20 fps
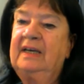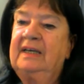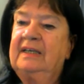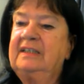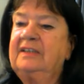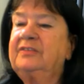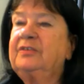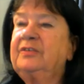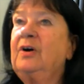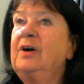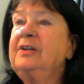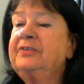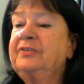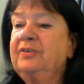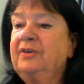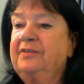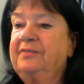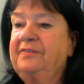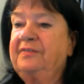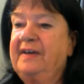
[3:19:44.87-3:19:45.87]
it is
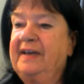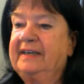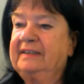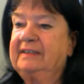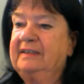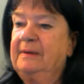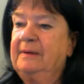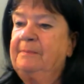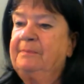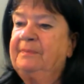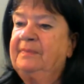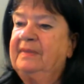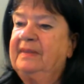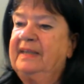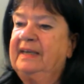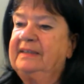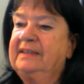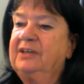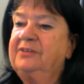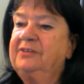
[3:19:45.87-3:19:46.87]
also a fact
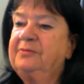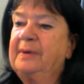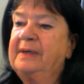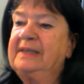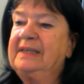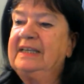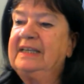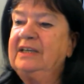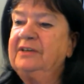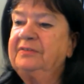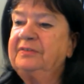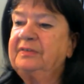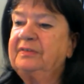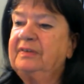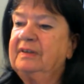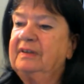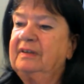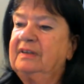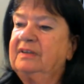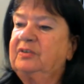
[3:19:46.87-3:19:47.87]
that if one
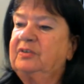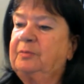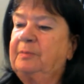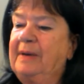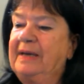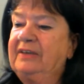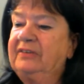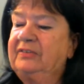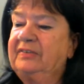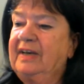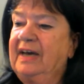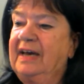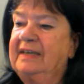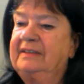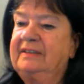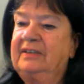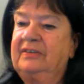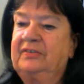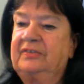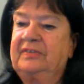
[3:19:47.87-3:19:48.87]
leaves the space
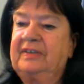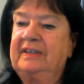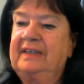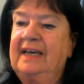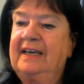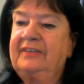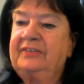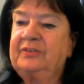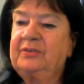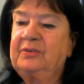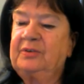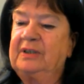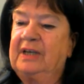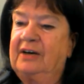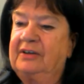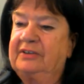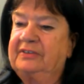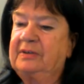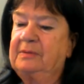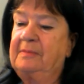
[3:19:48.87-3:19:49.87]
scientists and
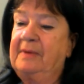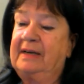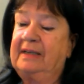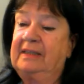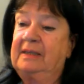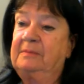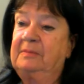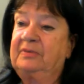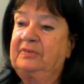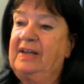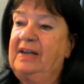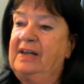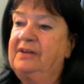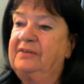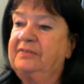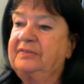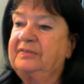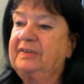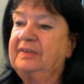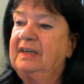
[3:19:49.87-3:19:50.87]
astronauts among
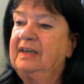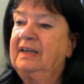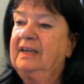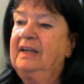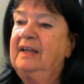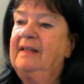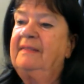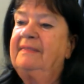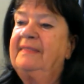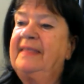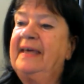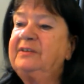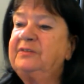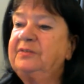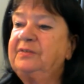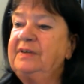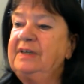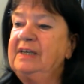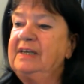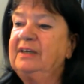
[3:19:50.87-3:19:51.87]
themselves, that
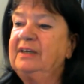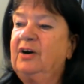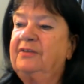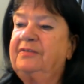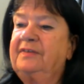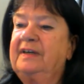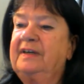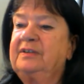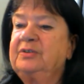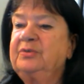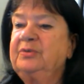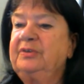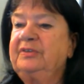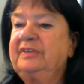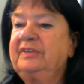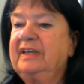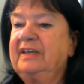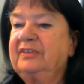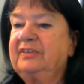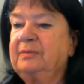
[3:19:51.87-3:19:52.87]
feeling of
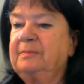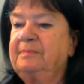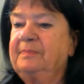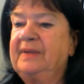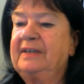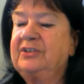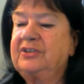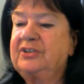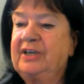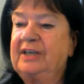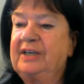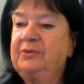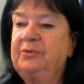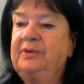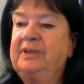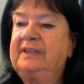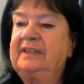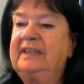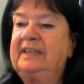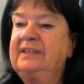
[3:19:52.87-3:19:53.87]
enthusiasm and
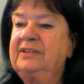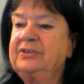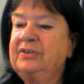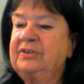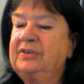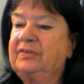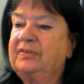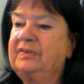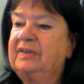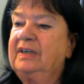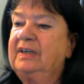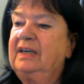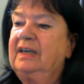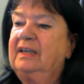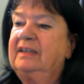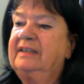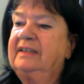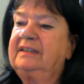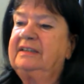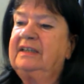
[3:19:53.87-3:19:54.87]
genuine interest
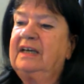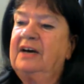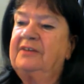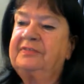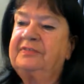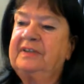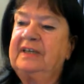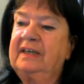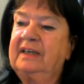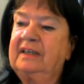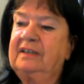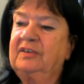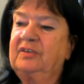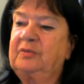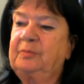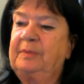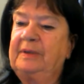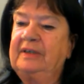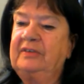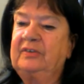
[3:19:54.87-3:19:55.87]
that Kraft-Erika
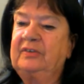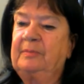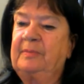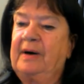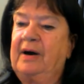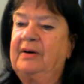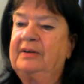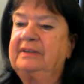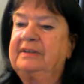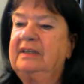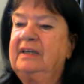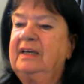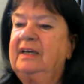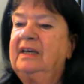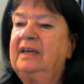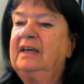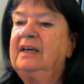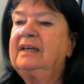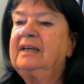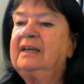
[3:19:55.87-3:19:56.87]
speaks about
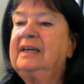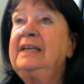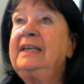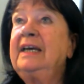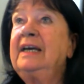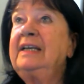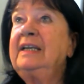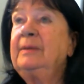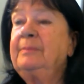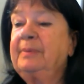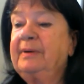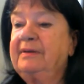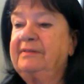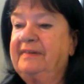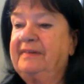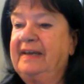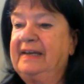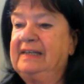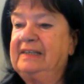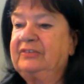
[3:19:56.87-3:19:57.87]
clearly
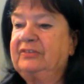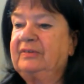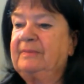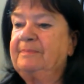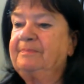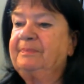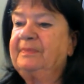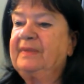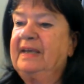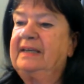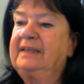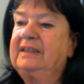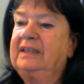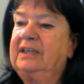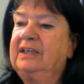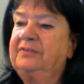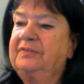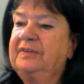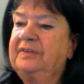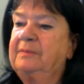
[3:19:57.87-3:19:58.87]
prevails and
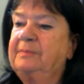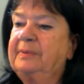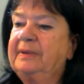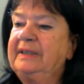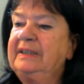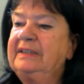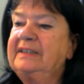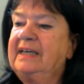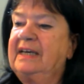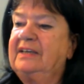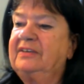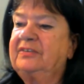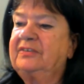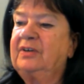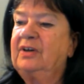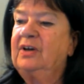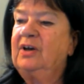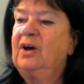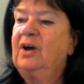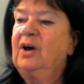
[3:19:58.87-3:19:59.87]
gives a pretaste